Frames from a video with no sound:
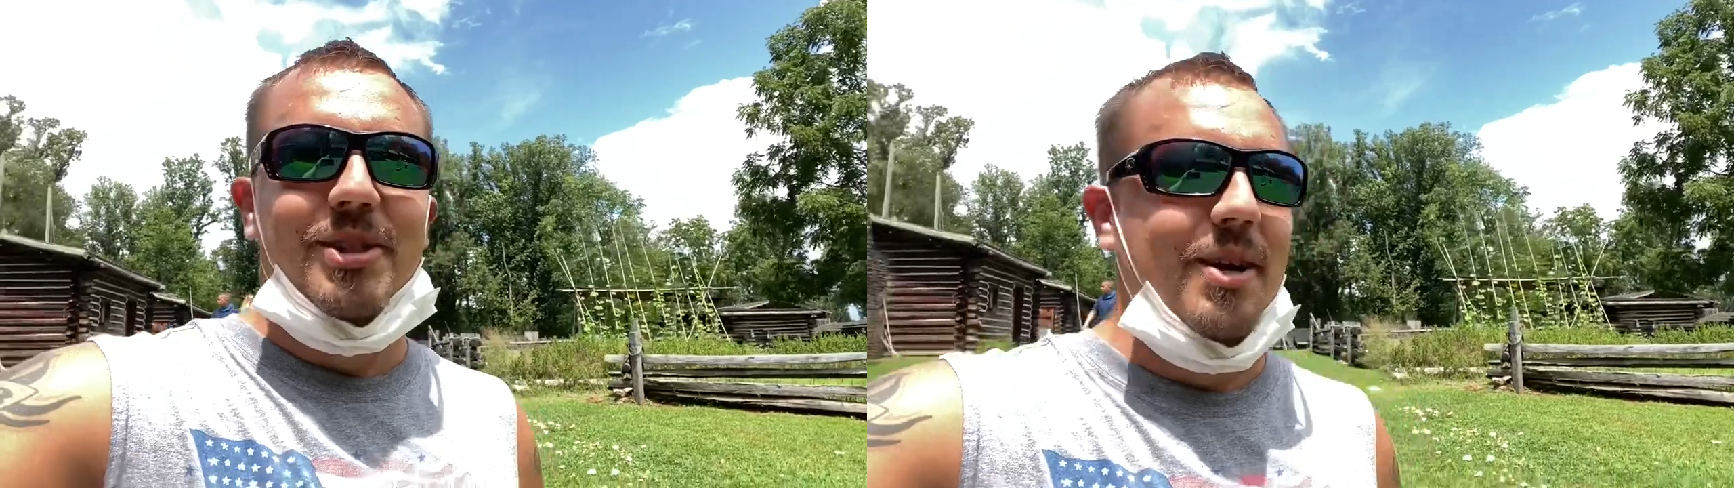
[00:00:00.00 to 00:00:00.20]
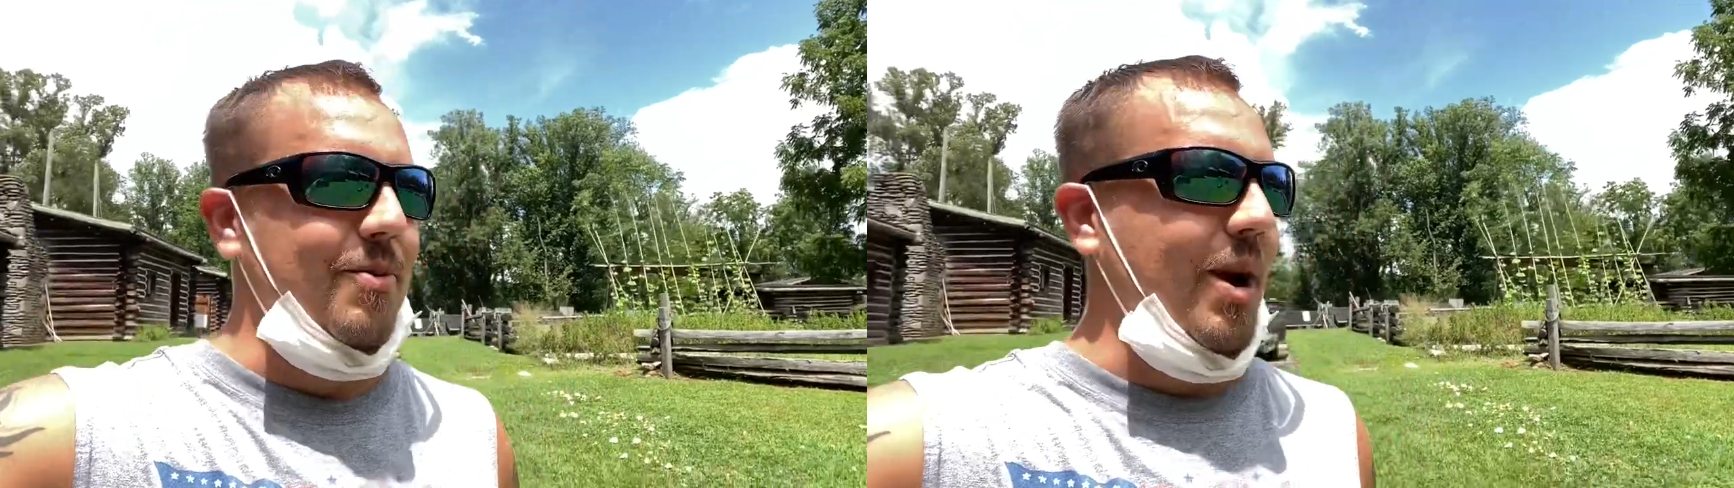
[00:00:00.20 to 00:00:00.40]

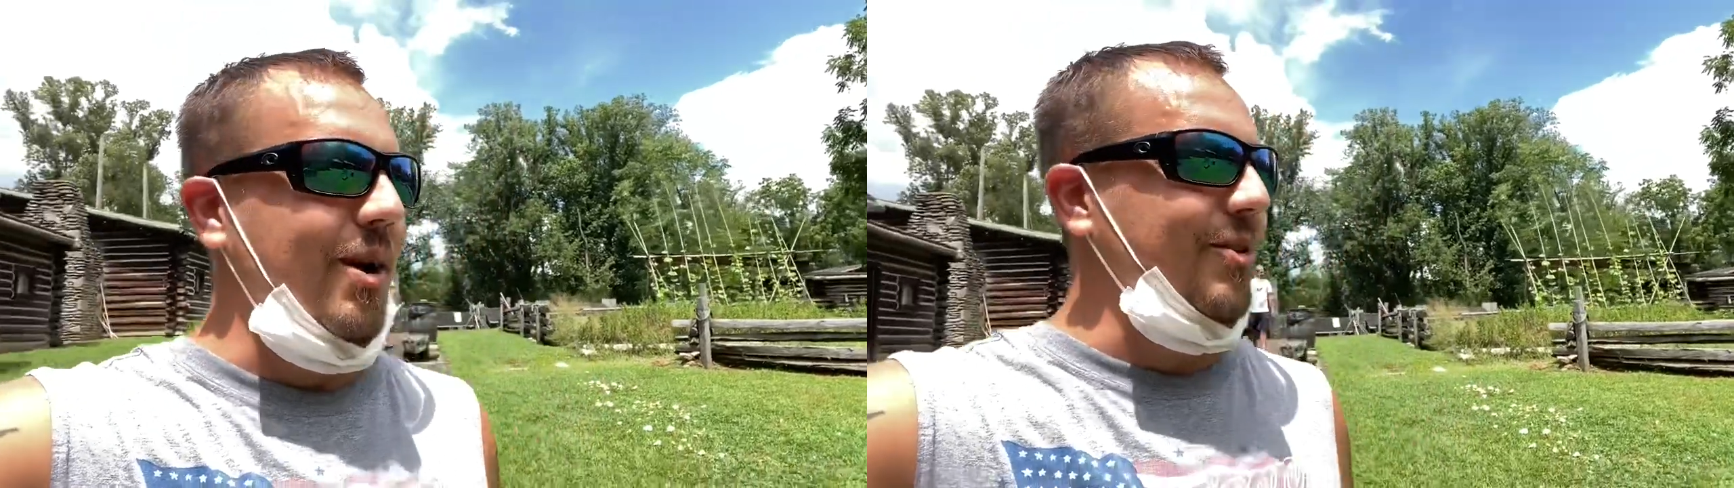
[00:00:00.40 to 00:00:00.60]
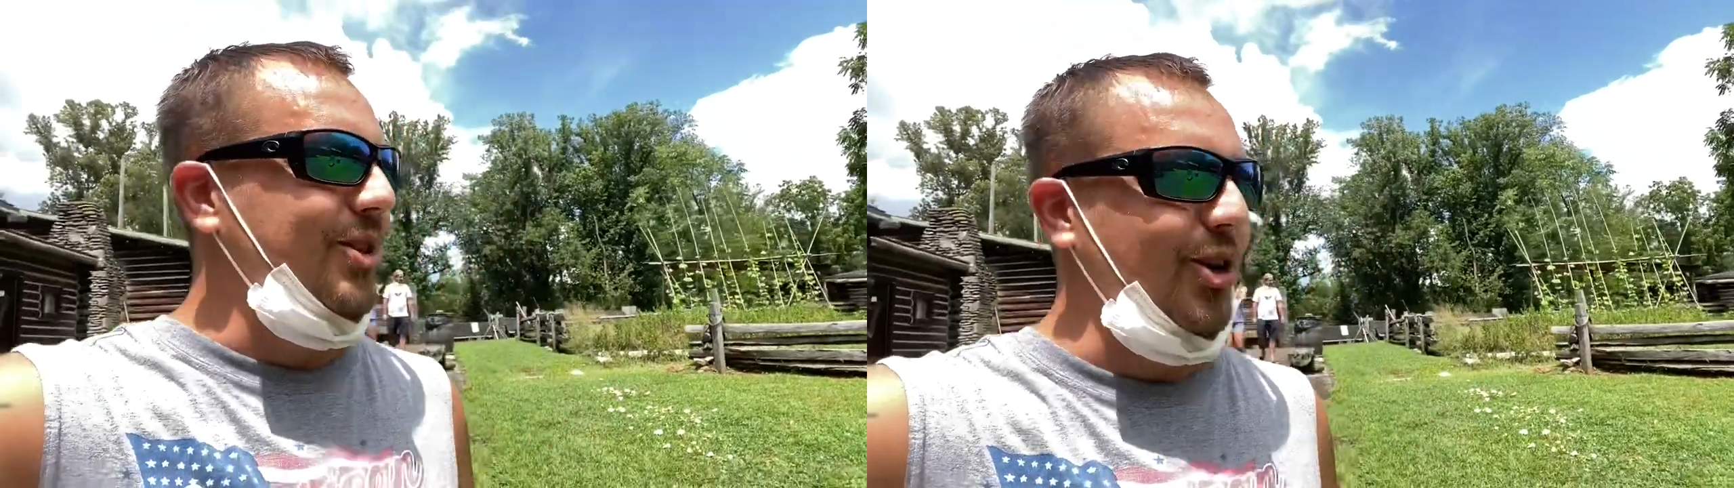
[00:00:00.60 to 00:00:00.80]
uh,
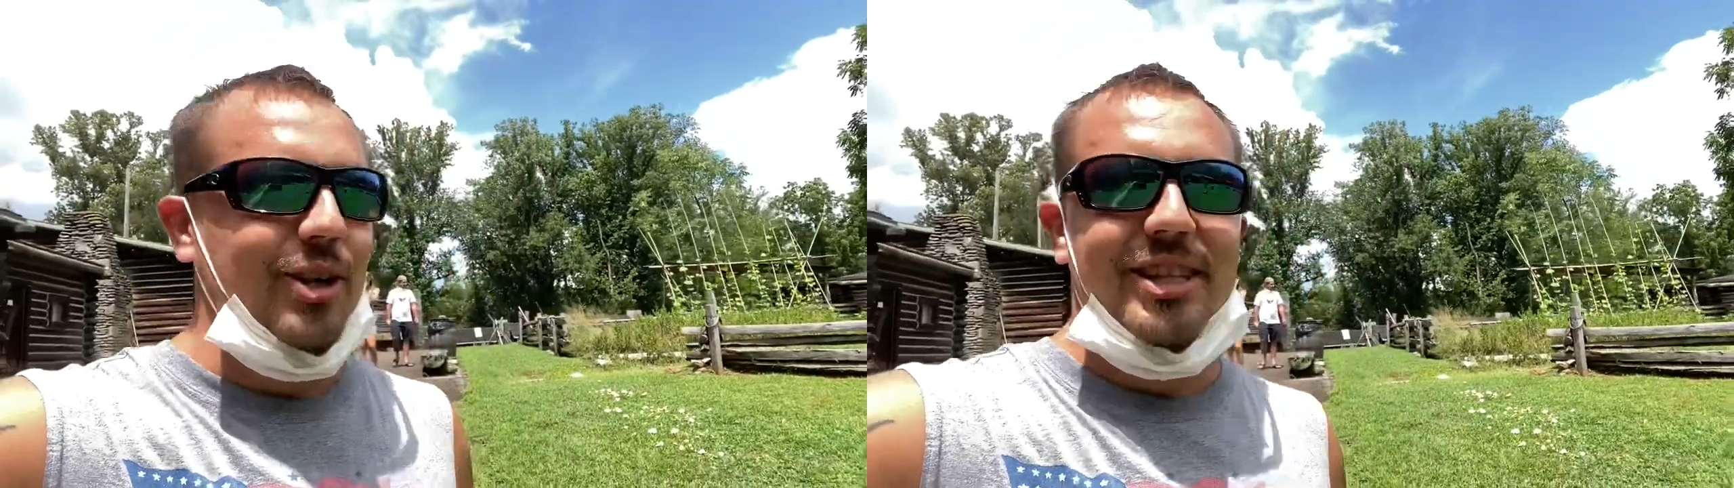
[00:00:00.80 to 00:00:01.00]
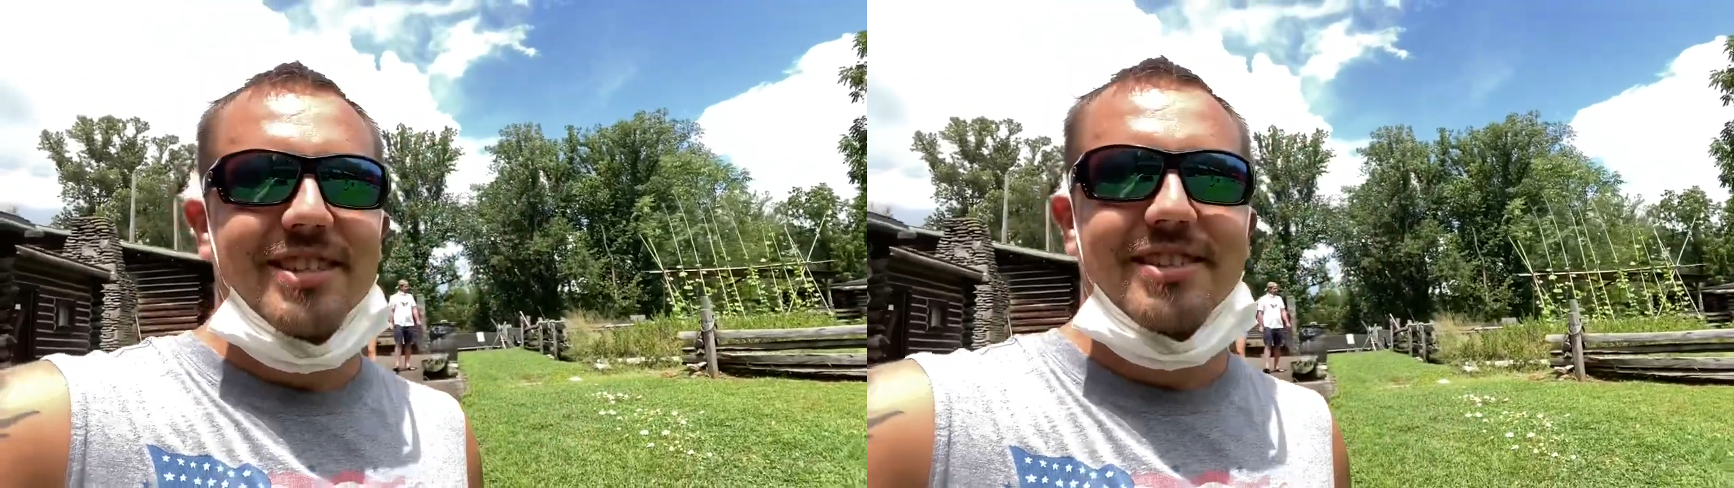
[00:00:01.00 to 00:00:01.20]
around
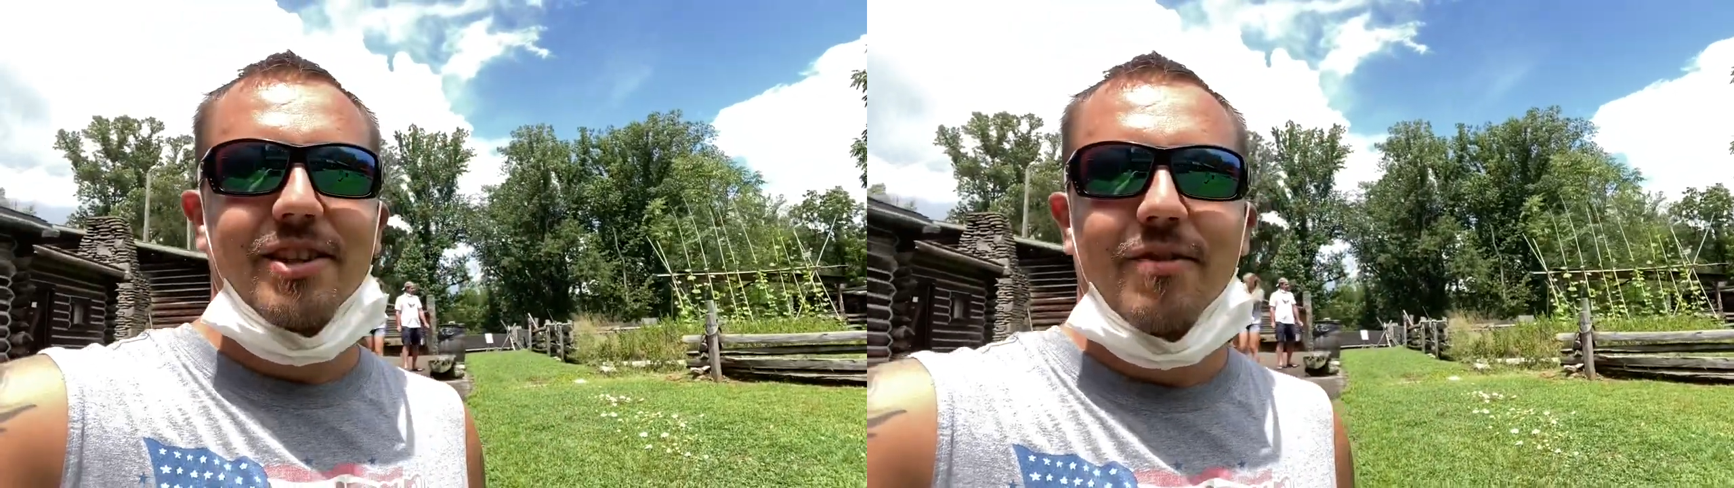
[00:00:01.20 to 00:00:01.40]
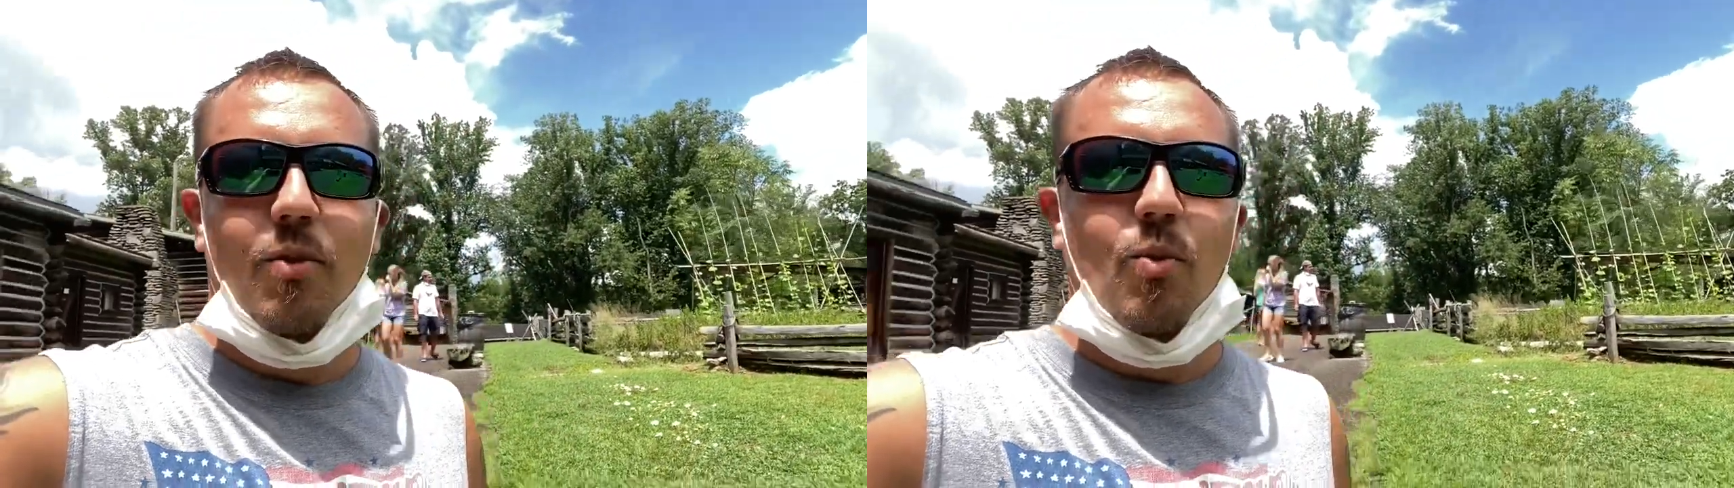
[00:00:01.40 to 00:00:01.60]
during the
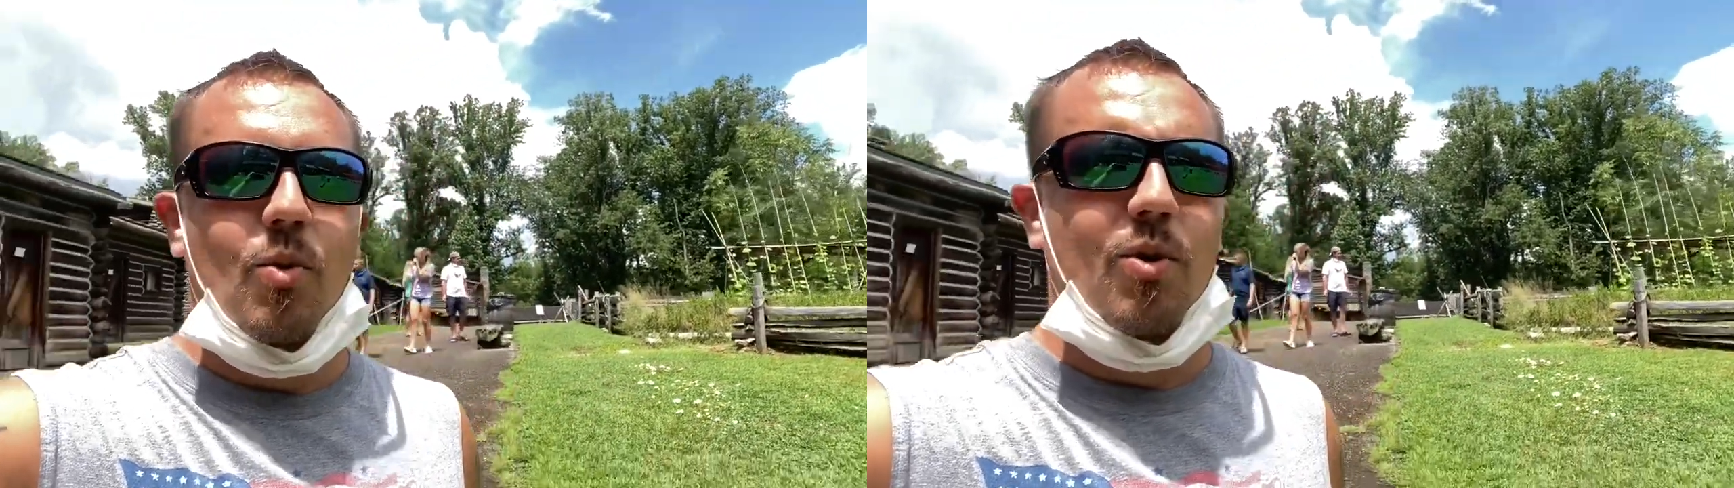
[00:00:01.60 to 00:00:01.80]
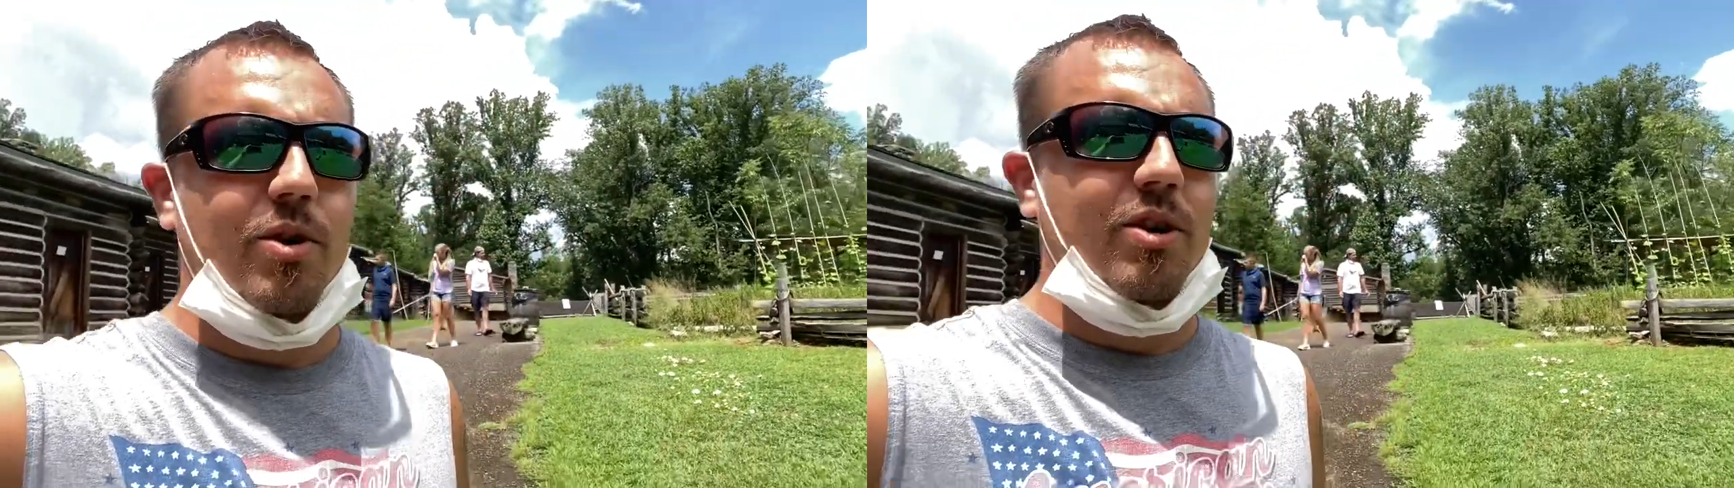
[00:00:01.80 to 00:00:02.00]
Civil
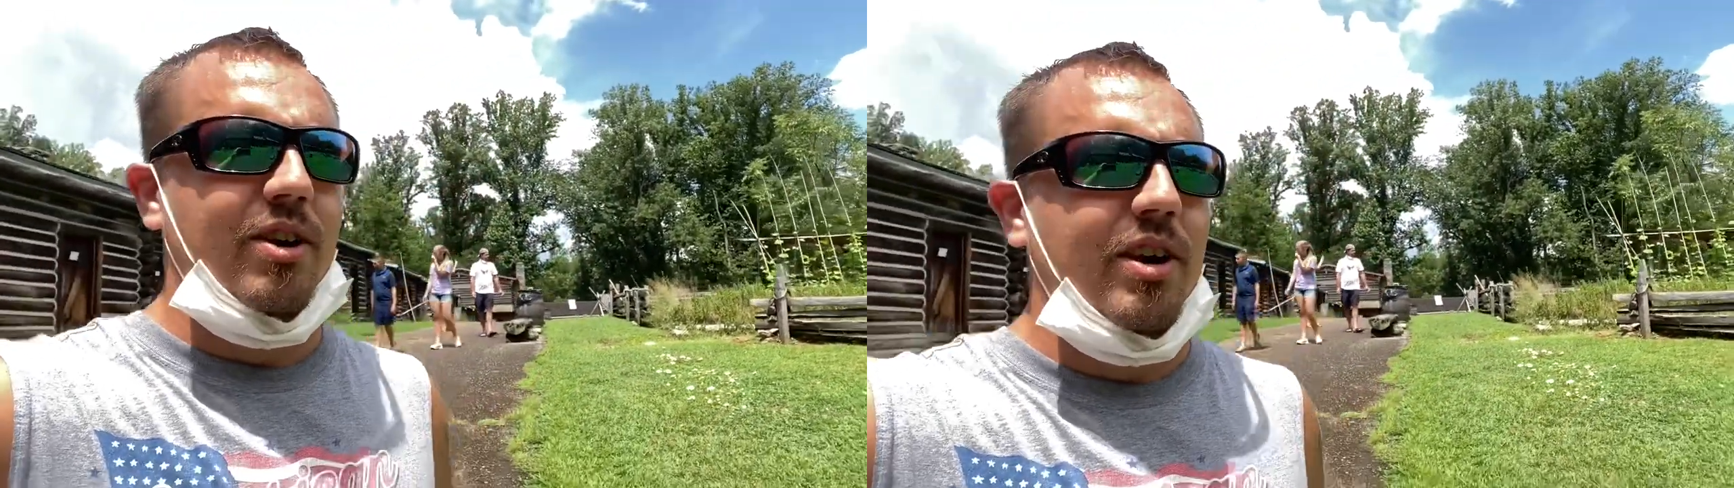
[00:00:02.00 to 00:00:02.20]
War.